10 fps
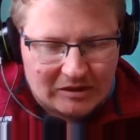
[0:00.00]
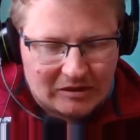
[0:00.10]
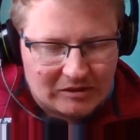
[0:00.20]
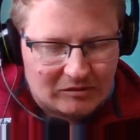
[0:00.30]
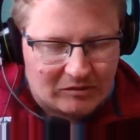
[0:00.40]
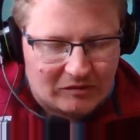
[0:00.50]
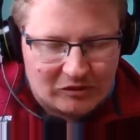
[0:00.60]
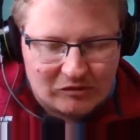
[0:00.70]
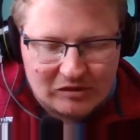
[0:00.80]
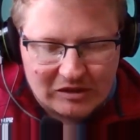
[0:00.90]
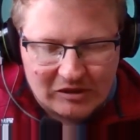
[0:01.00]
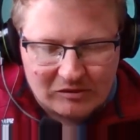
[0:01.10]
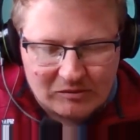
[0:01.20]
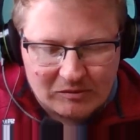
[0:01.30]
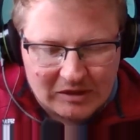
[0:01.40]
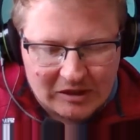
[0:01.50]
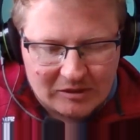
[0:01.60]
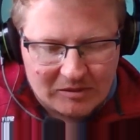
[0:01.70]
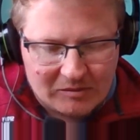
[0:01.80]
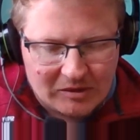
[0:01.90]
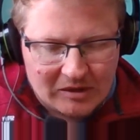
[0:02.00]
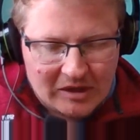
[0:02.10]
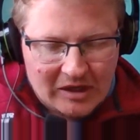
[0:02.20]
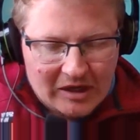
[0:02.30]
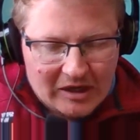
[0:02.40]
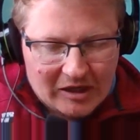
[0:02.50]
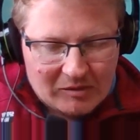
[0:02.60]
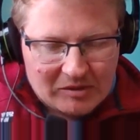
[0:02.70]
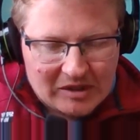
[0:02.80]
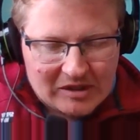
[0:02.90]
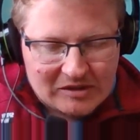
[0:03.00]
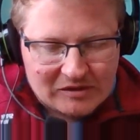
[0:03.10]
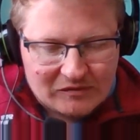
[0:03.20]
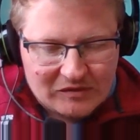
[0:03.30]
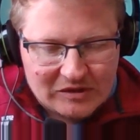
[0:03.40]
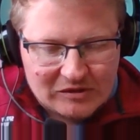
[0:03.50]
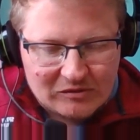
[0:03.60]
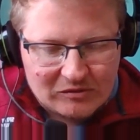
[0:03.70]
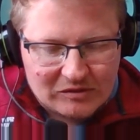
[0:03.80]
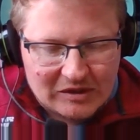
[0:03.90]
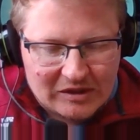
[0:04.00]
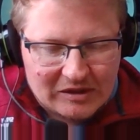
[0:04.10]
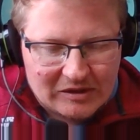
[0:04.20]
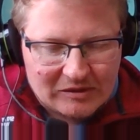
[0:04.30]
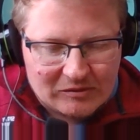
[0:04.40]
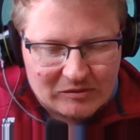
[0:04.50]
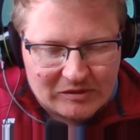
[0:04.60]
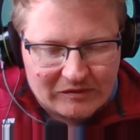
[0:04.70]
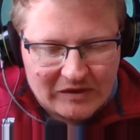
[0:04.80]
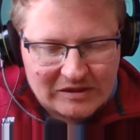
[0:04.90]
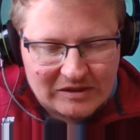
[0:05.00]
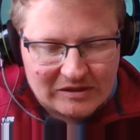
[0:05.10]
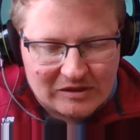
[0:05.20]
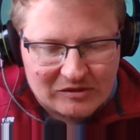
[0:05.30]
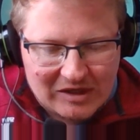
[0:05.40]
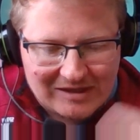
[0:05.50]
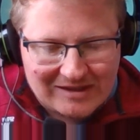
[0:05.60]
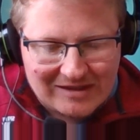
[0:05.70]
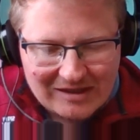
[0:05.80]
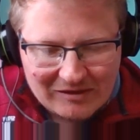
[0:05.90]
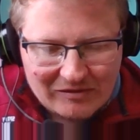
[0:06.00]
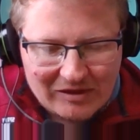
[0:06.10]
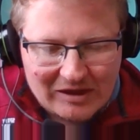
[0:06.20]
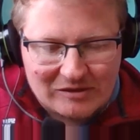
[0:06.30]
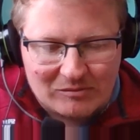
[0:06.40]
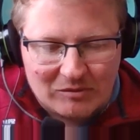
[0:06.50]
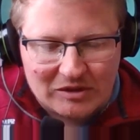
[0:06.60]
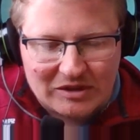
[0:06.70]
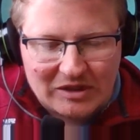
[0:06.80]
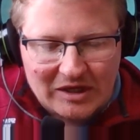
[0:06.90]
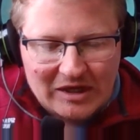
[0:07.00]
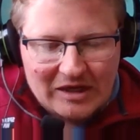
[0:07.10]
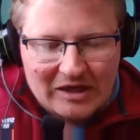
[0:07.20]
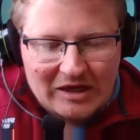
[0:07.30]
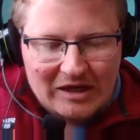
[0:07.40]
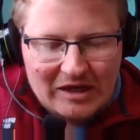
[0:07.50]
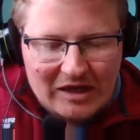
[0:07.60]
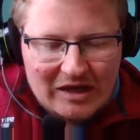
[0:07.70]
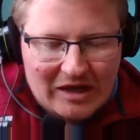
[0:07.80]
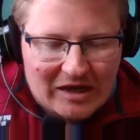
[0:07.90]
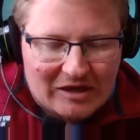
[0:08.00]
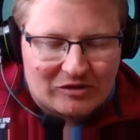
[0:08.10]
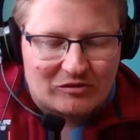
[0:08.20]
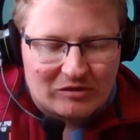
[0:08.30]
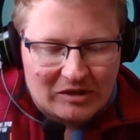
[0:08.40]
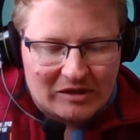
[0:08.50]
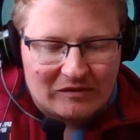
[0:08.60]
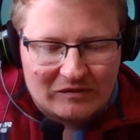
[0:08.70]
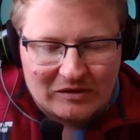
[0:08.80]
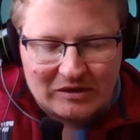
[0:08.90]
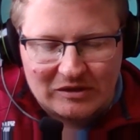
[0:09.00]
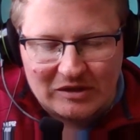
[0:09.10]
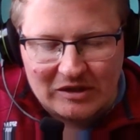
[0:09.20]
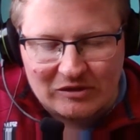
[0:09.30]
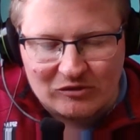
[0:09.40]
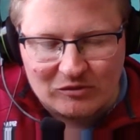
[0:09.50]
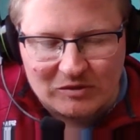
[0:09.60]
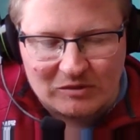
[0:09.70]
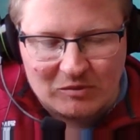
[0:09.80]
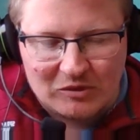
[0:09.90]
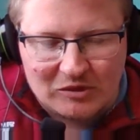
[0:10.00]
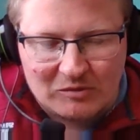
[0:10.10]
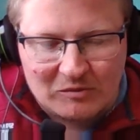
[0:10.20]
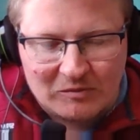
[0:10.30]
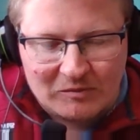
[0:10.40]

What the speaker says: I don't know if he uses it elsewhere, I can't remember. But yeah, he's just freezing those defenses to try and give as much extra life to his troops as possible.